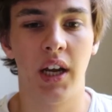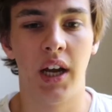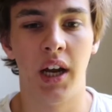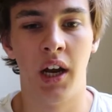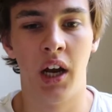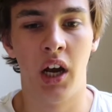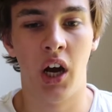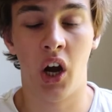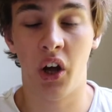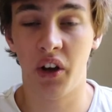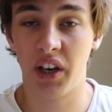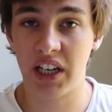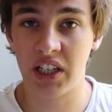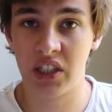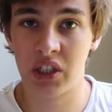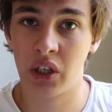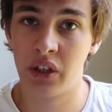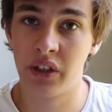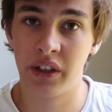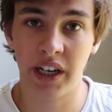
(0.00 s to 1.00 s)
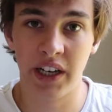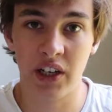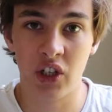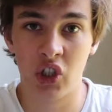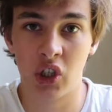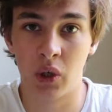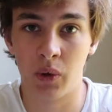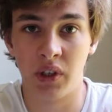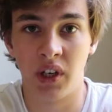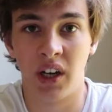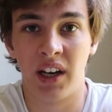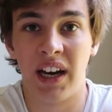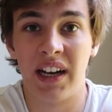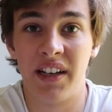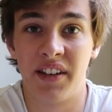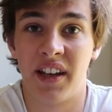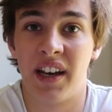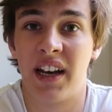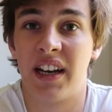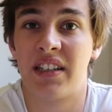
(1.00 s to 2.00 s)
on a Sunday showing you
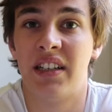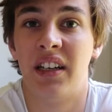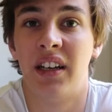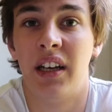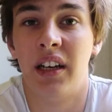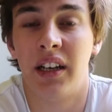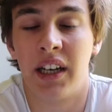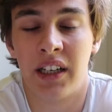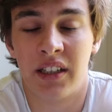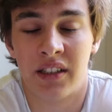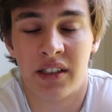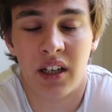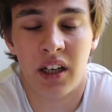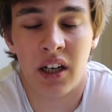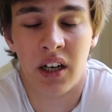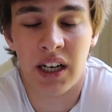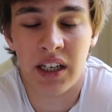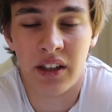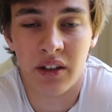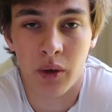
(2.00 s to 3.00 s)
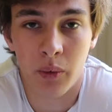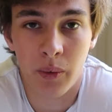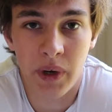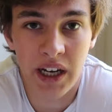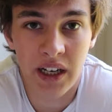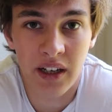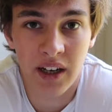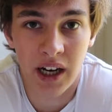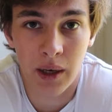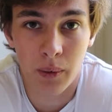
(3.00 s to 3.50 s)
guys that I actually did it in the rain.